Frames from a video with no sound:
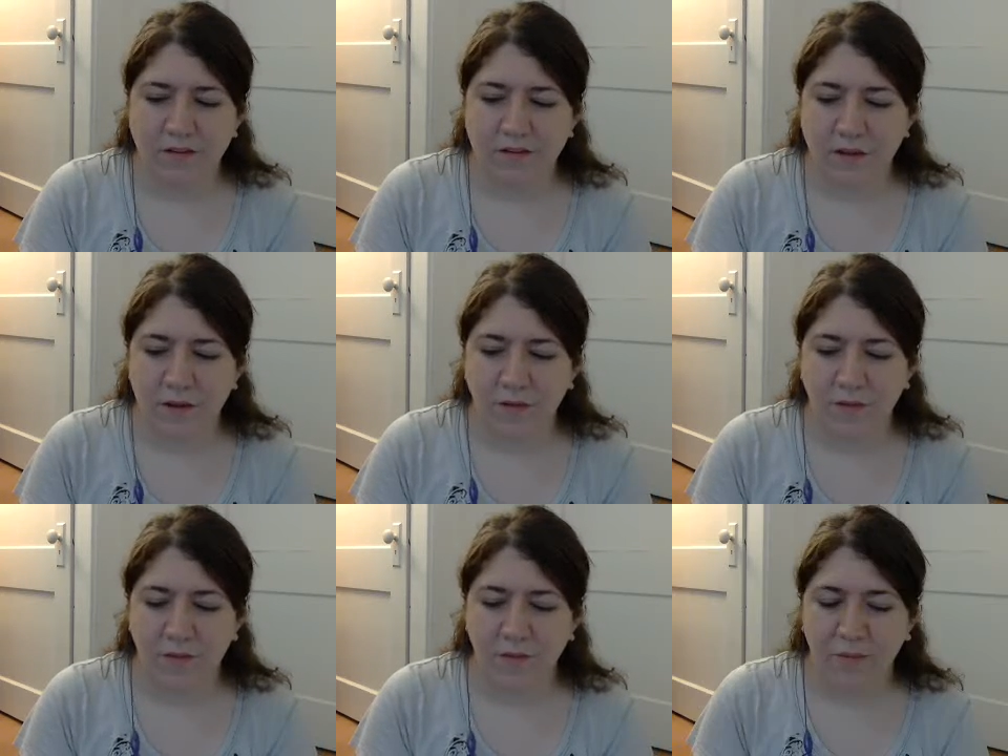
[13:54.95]

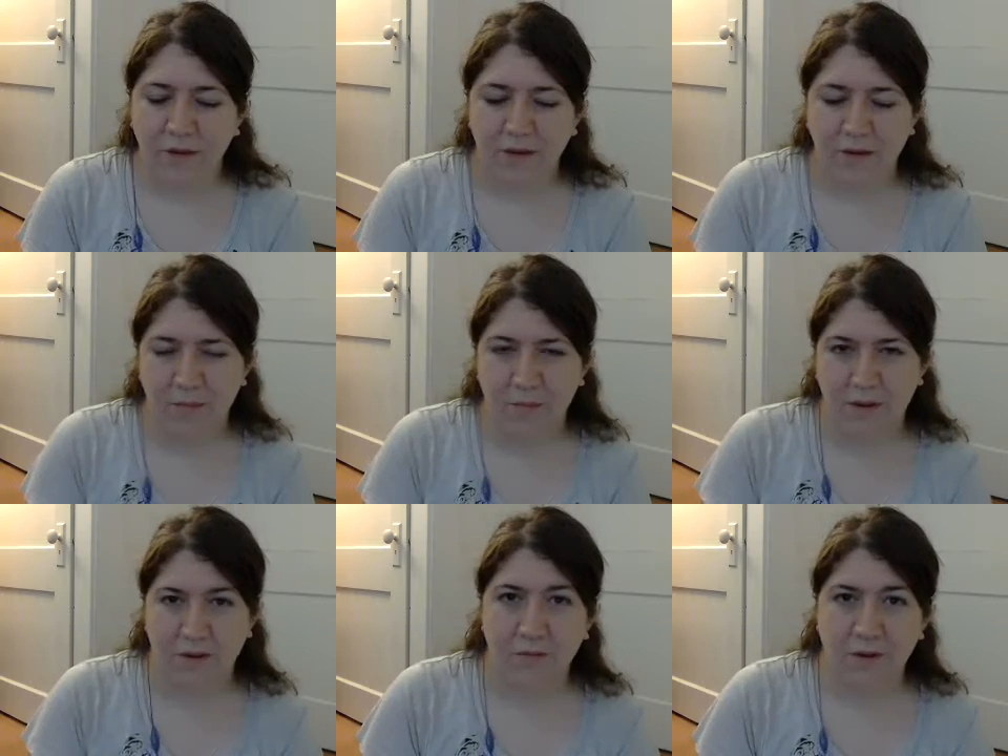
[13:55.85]
So where our
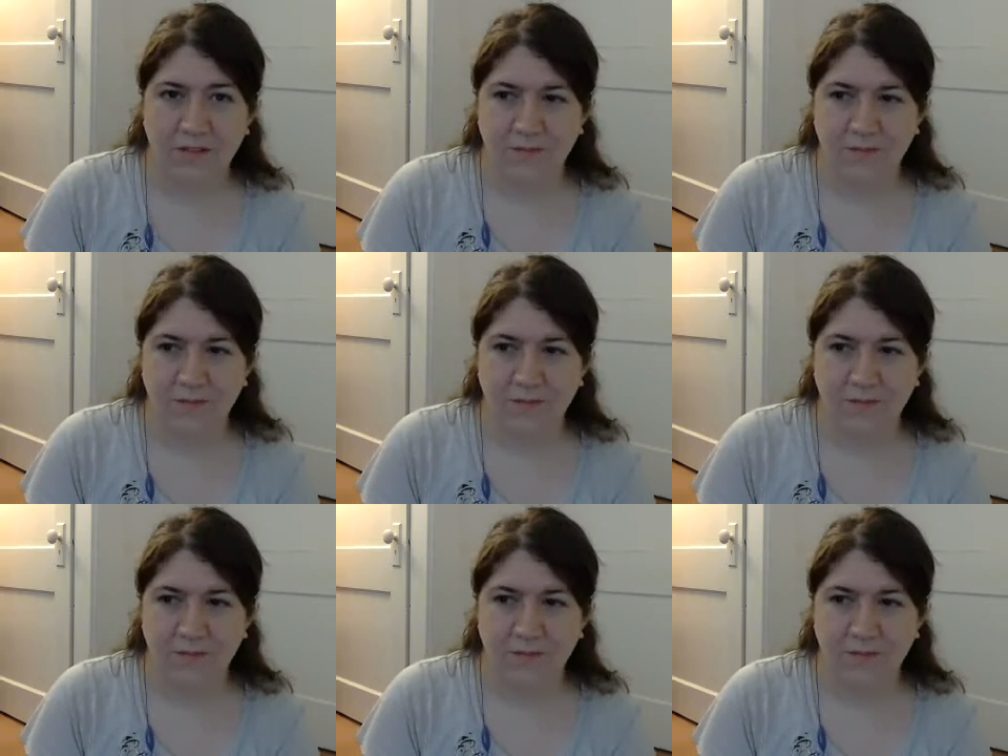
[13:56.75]
bed was,